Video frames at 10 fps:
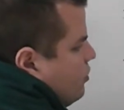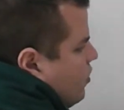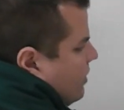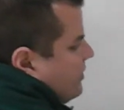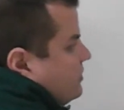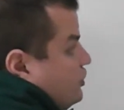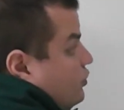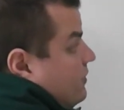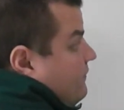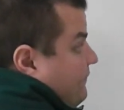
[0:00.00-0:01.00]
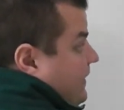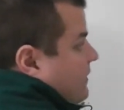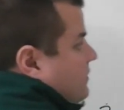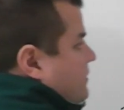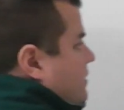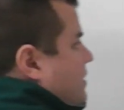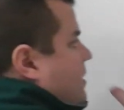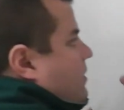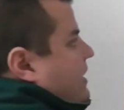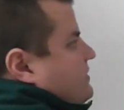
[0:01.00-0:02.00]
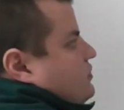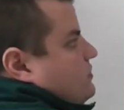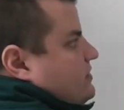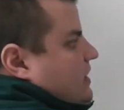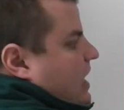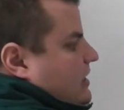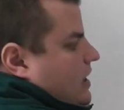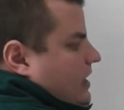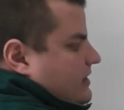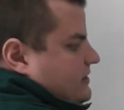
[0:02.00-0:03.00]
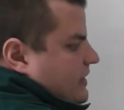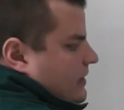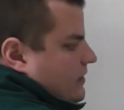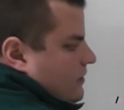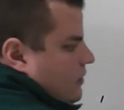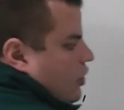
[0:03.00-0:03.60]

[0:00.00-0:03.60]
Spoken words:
corner to the field, okay, so sideline is here,